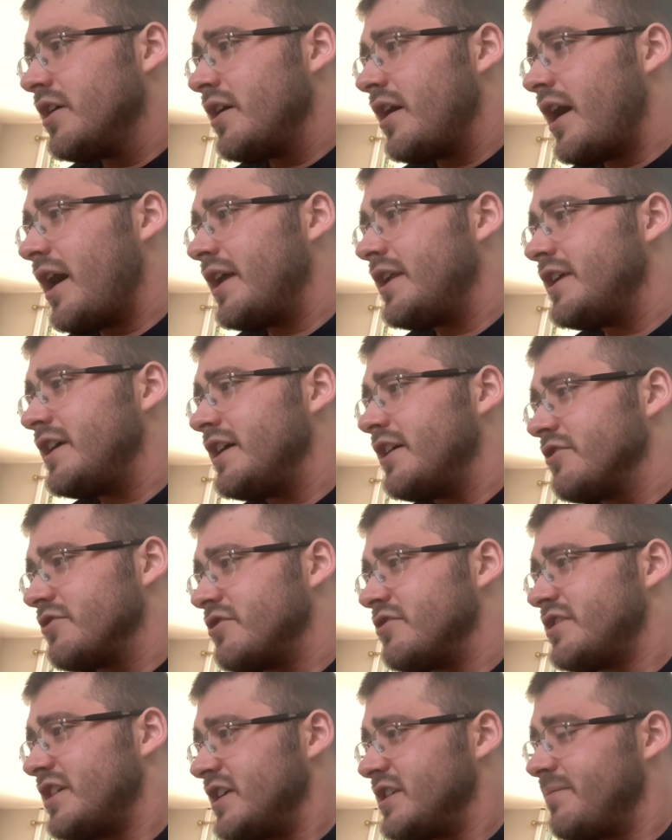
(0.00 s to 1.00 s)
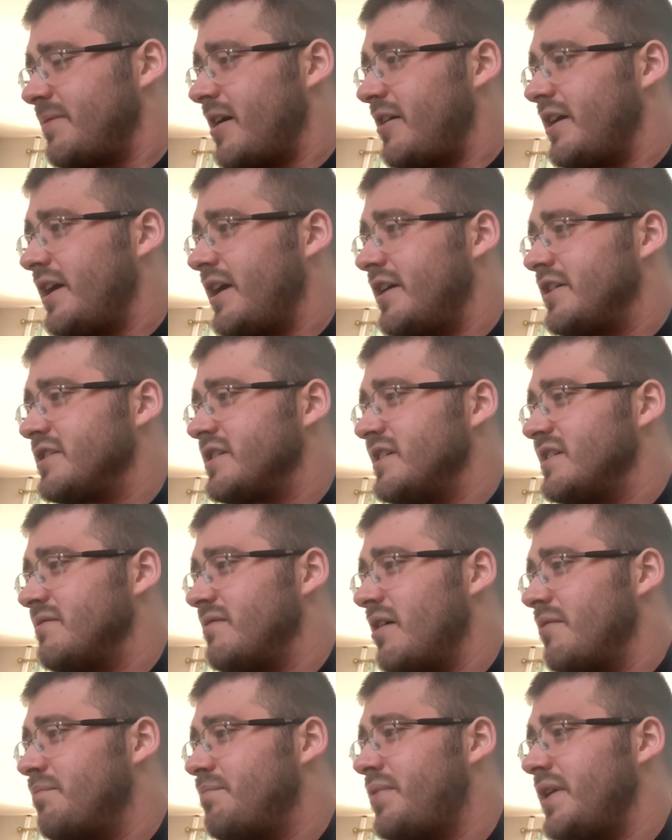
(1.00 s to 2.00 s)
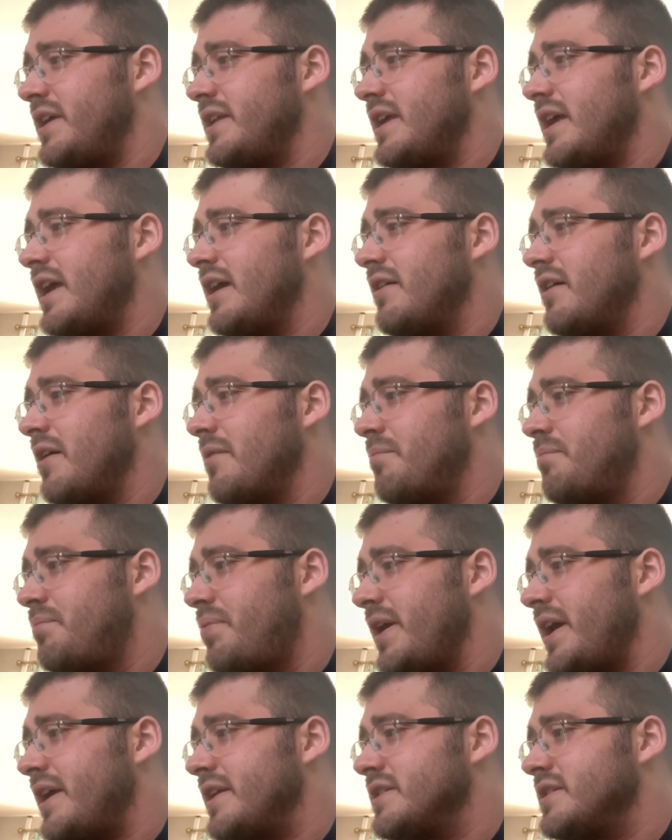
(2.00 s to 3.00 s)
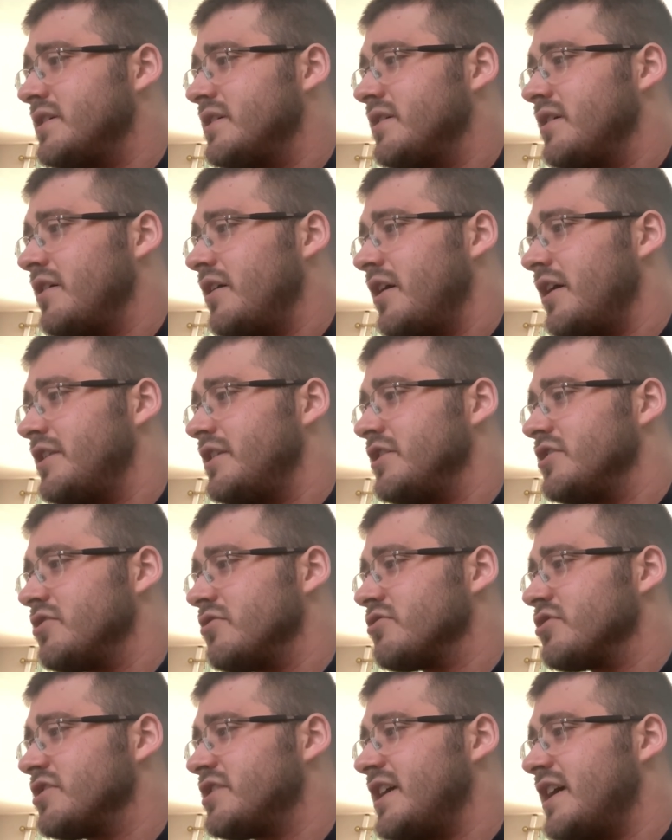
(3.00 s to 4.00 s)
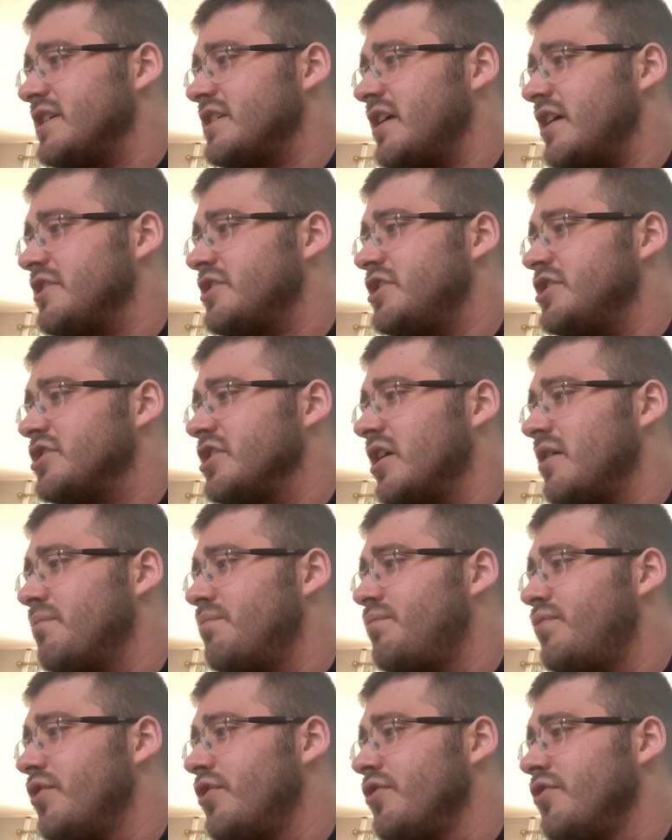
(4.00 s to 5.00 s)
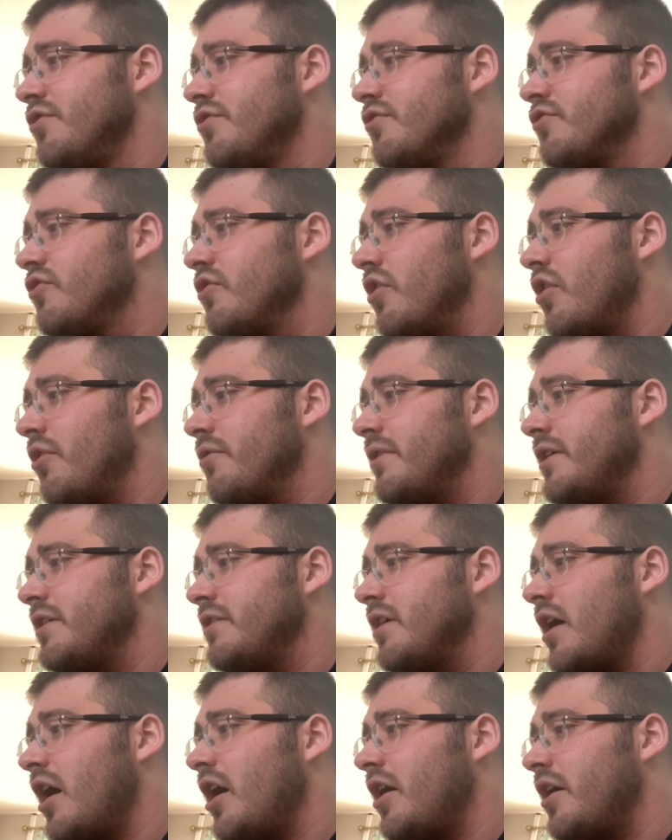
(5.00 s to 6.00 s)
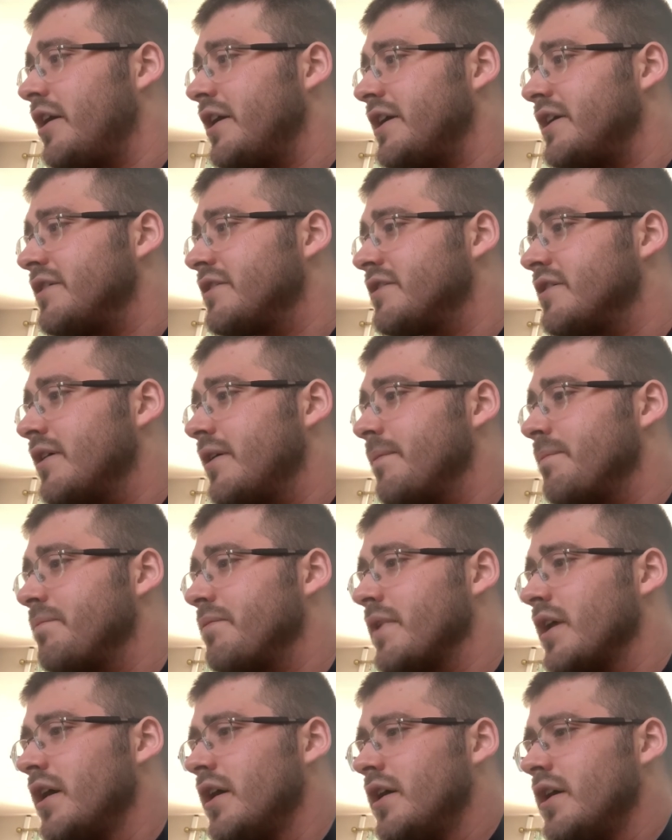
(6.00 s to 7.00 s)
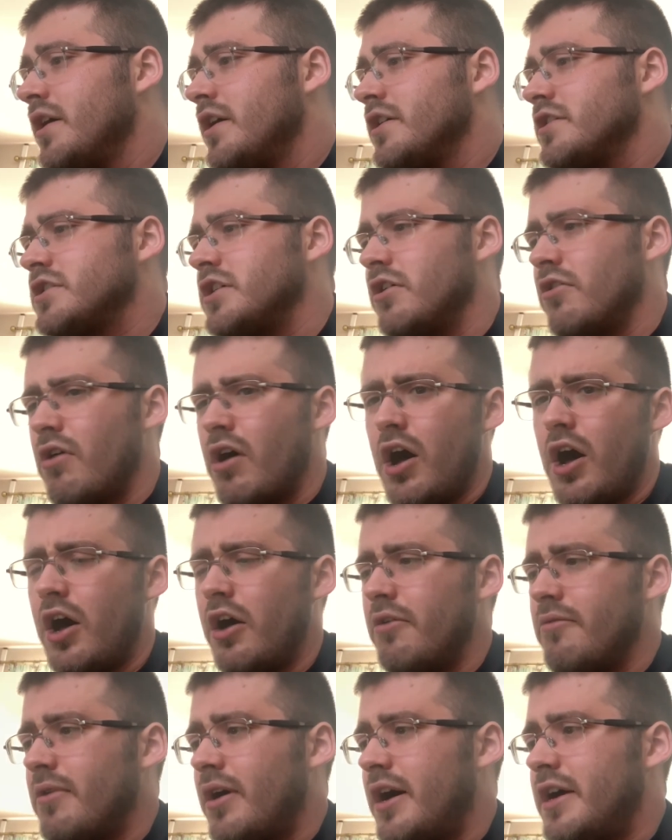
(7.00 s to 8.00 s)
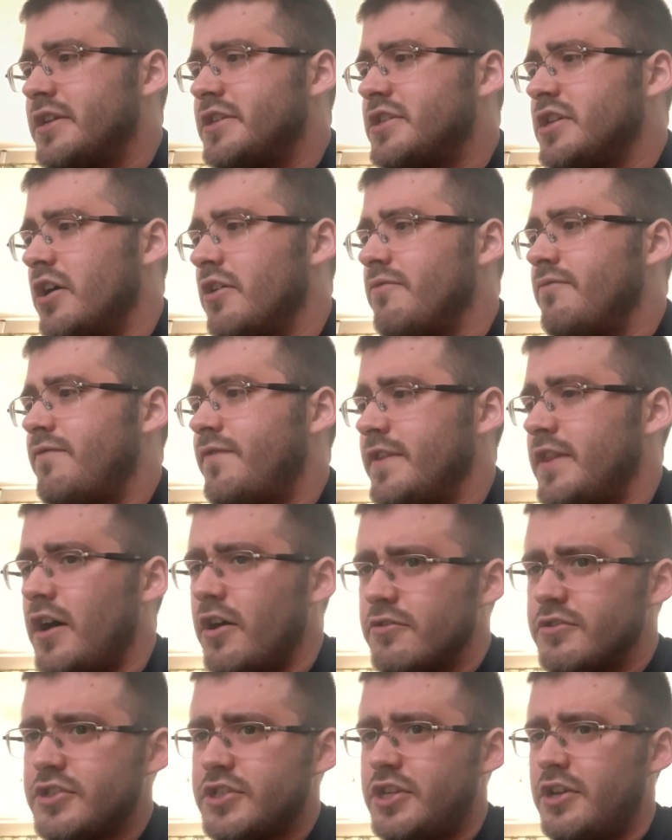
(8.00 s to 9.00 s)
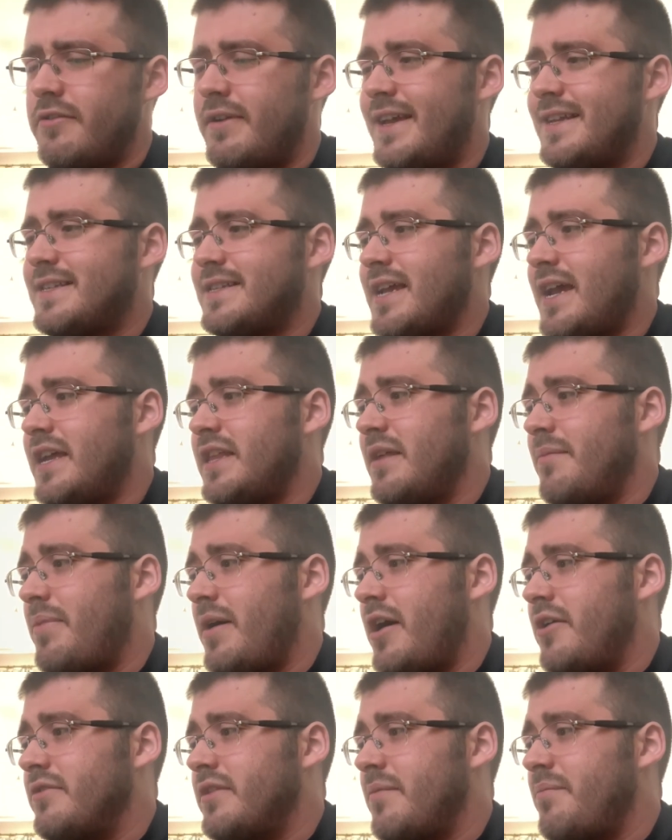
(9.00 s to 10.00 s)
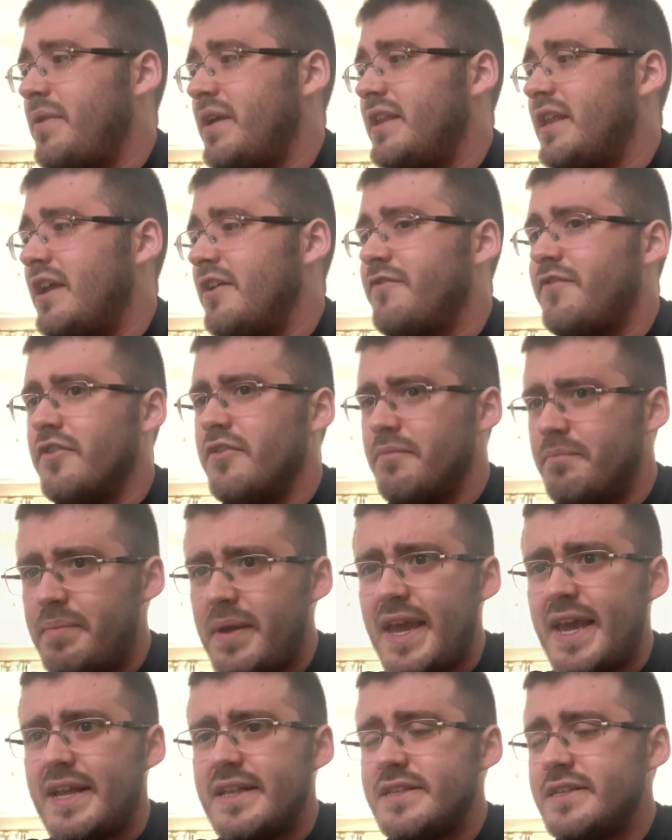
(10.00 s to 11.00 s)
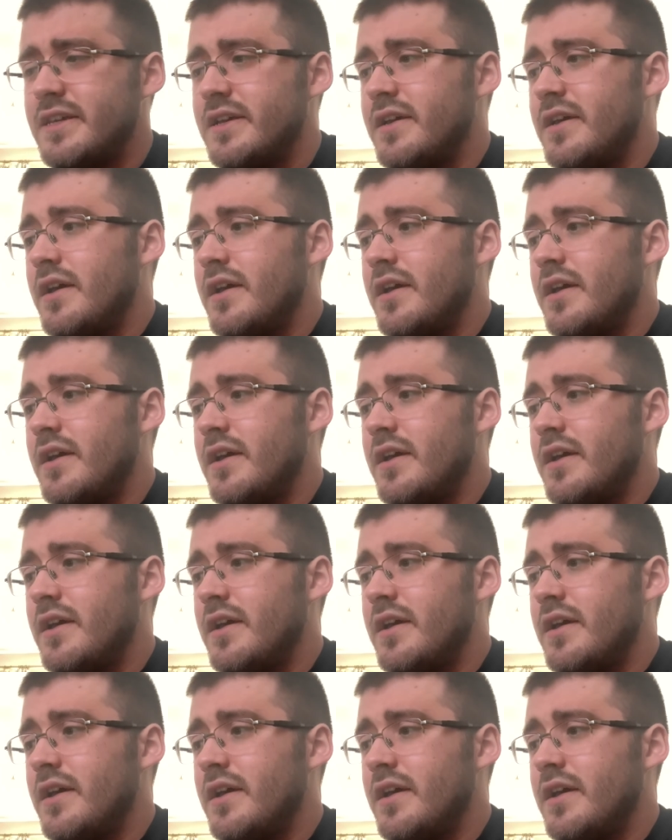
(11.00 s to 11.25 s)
And he also says about here, saying about being here a bit. And he also says that she's got blue glowing eyes. So, alright. So, for those two, it's saying about they've been here for a bit.